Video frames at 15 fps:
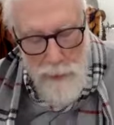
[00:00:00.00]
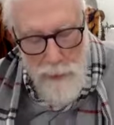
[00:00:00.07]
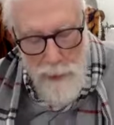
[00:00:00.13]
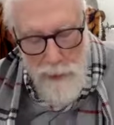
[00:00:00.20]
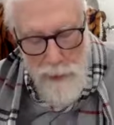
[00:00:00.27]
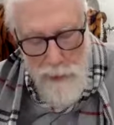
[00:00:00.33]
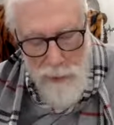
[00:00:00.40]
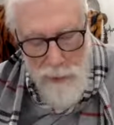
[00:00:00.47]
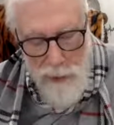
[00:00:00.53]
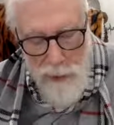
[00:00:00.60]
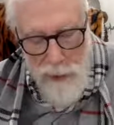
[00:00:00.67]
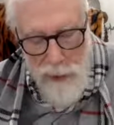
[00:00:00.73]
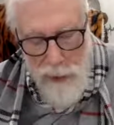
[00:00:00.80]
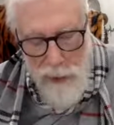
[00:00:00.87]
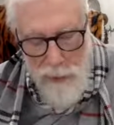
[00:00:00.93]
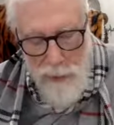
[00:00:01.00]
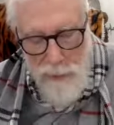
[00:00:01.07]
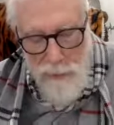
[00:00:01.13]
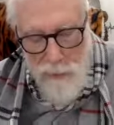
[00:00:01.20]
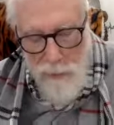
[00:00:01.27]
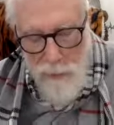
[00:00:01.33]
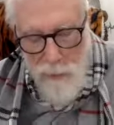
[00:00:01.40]
always an
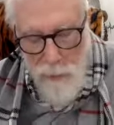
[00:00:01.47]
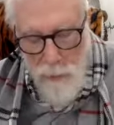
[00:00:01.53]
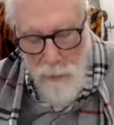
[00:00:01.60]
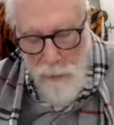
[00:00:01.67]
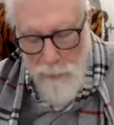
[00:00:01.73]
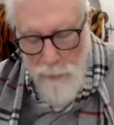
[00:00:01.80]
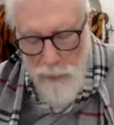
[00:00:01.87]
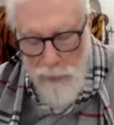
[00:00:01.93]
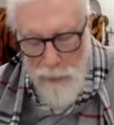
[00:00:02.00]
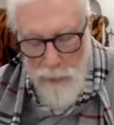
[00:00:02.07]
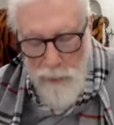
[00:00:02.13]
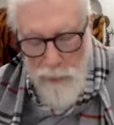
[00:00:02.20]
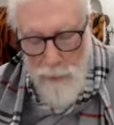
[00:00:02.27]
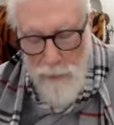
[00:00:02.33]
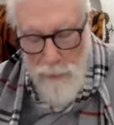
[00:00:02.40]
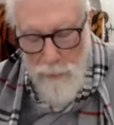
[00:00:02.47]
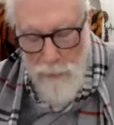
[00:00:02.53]
occasion for warm fellowship